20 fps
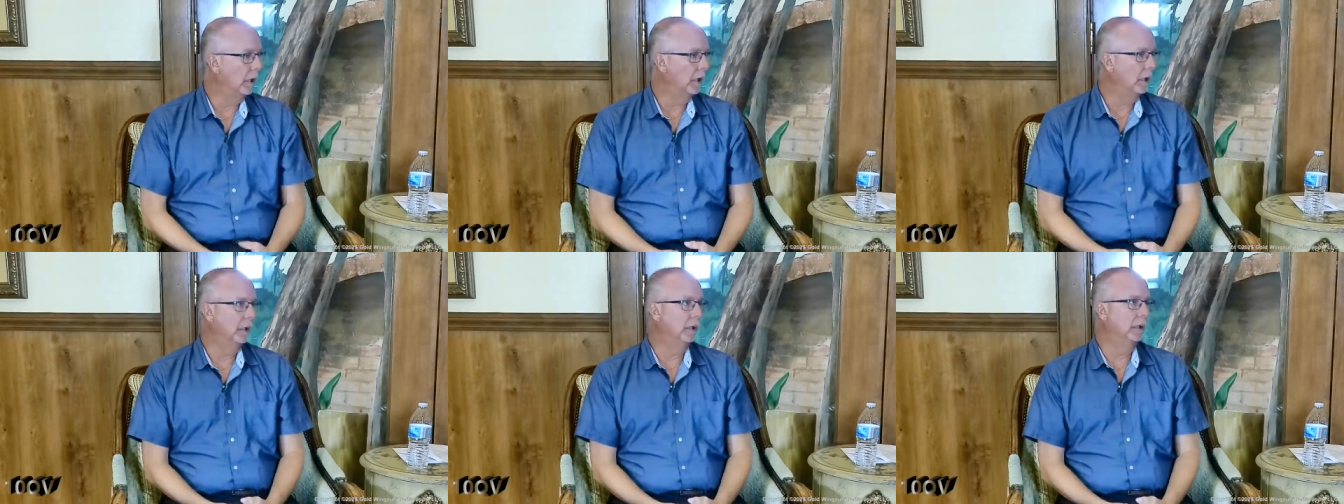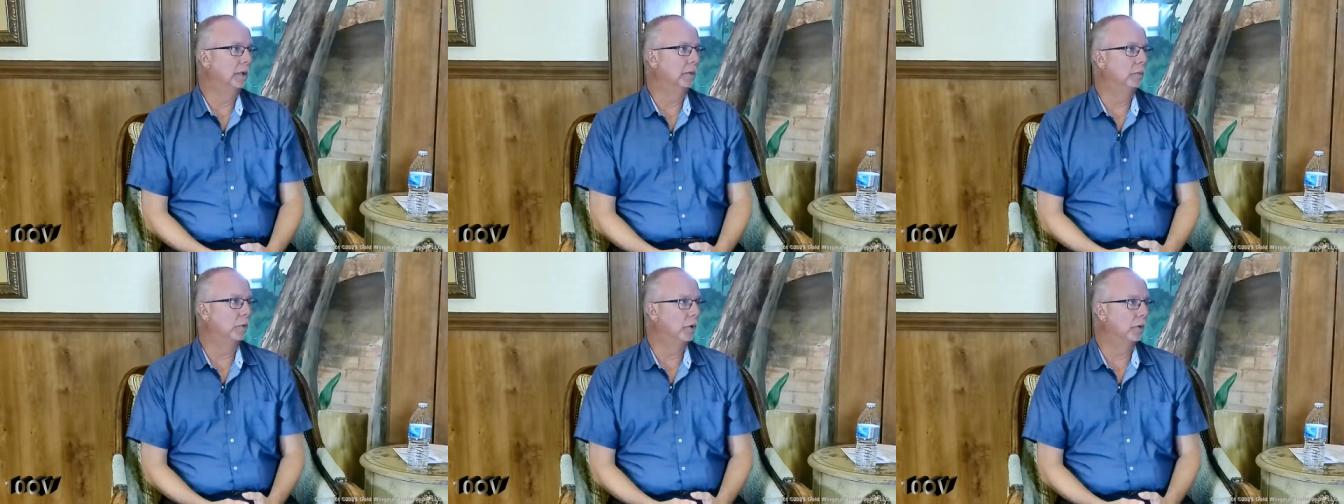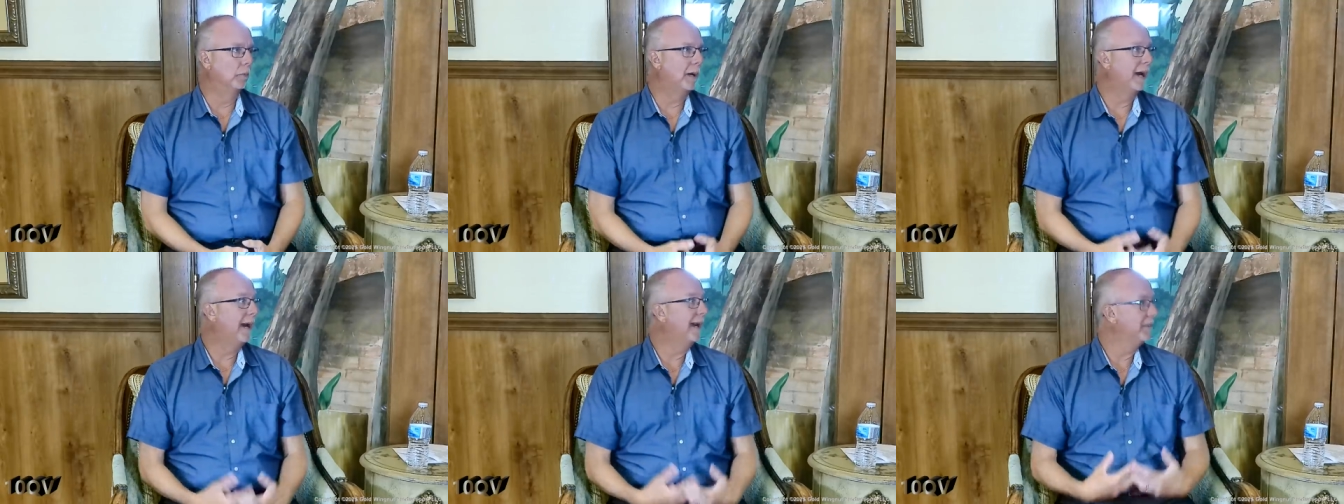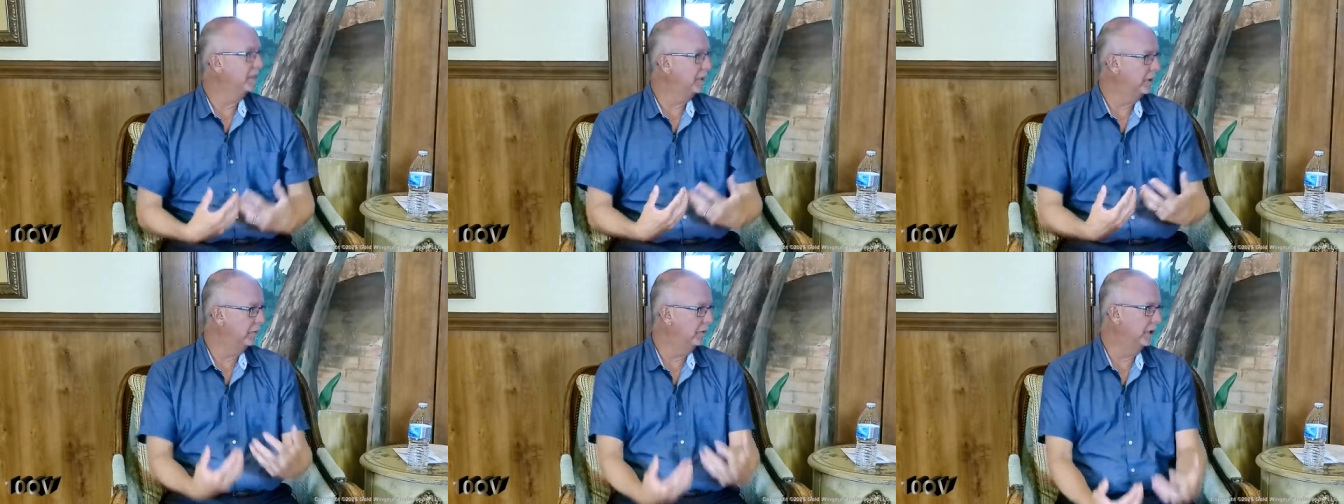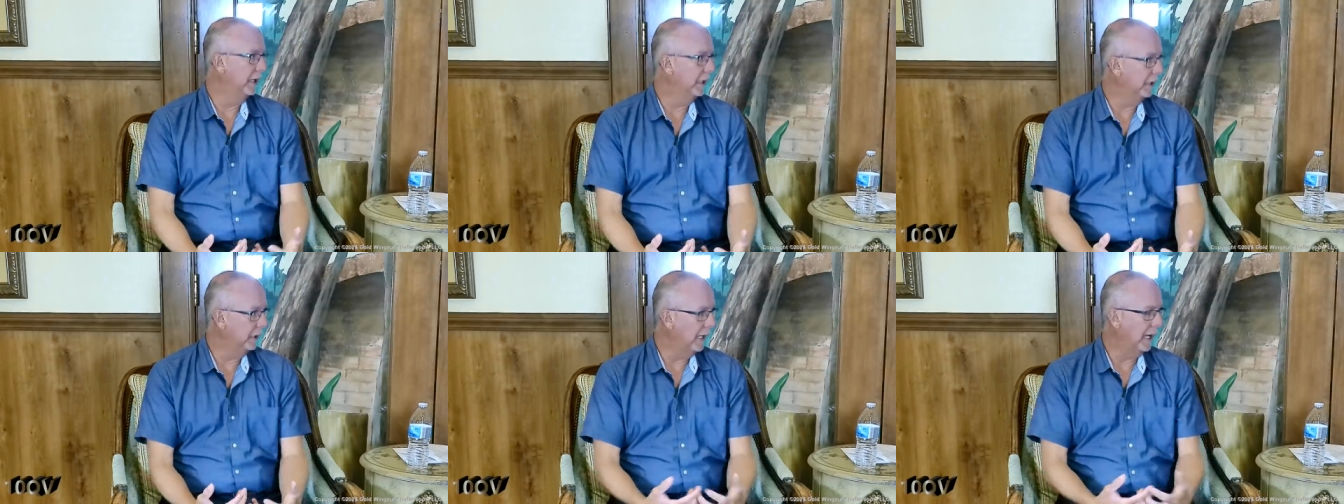in a more positive
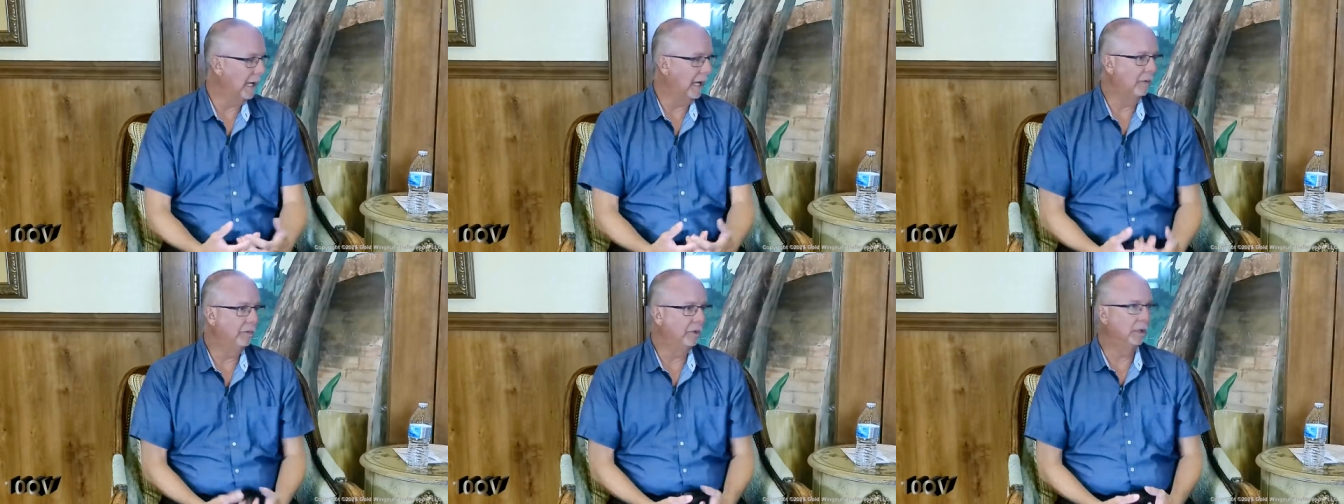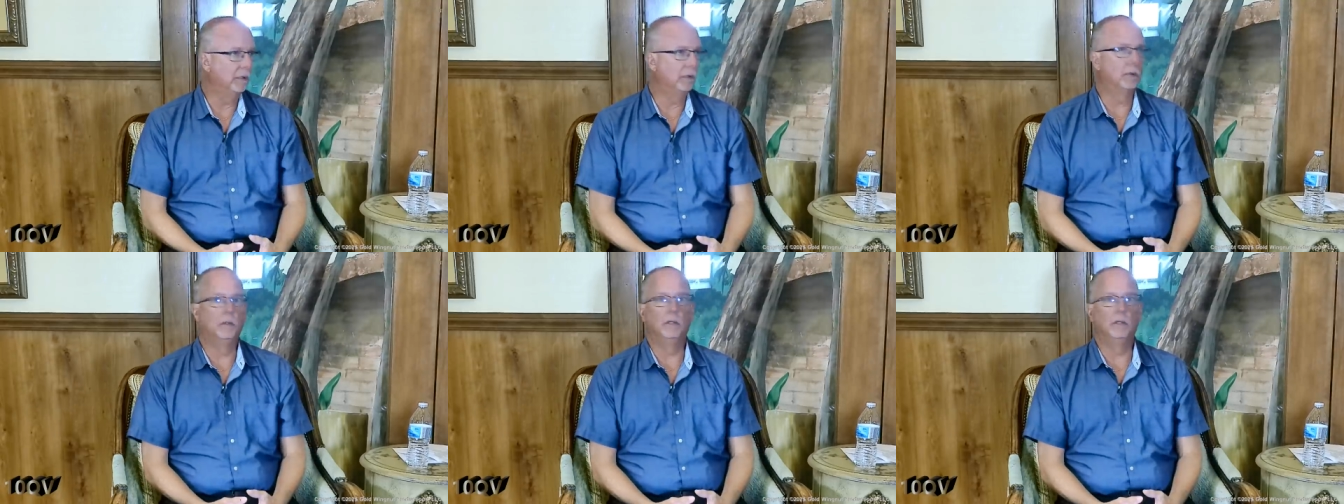light, having